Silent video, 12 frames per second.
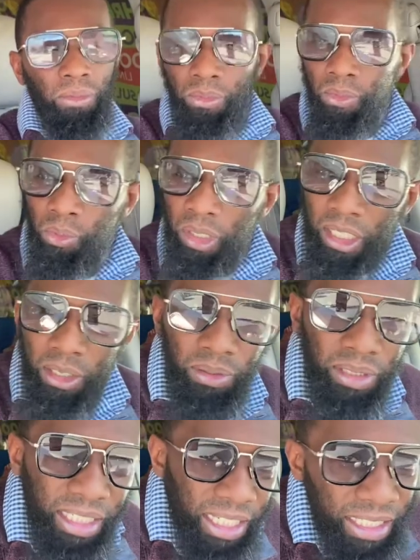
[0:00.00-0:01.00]
we don't
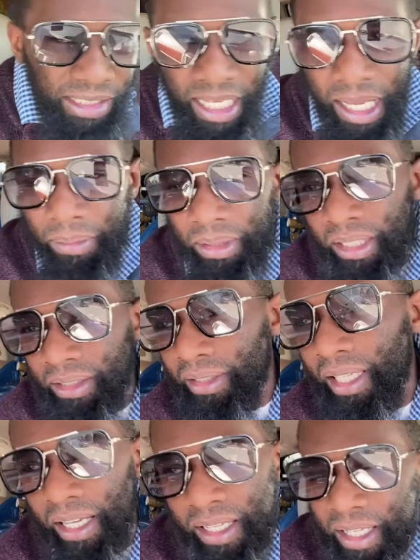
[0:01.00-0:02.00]
need that, because
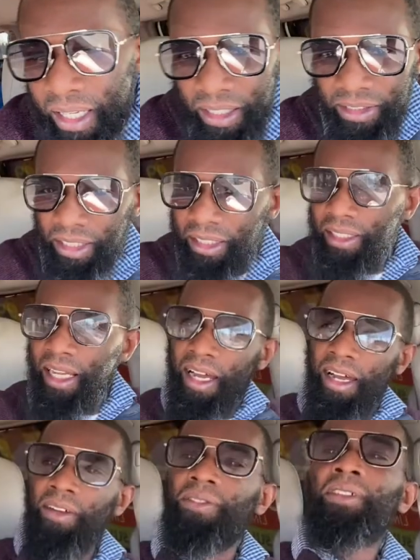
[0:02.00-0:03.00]
love,
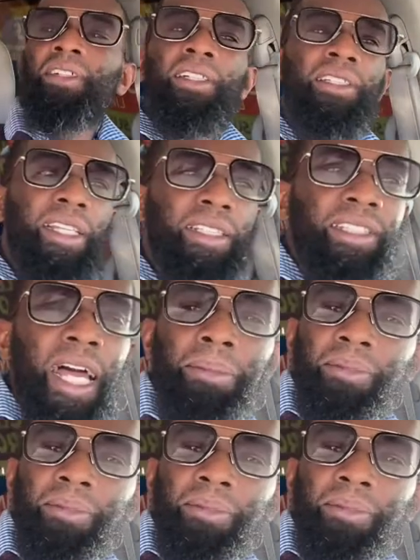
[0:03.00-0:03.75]
a top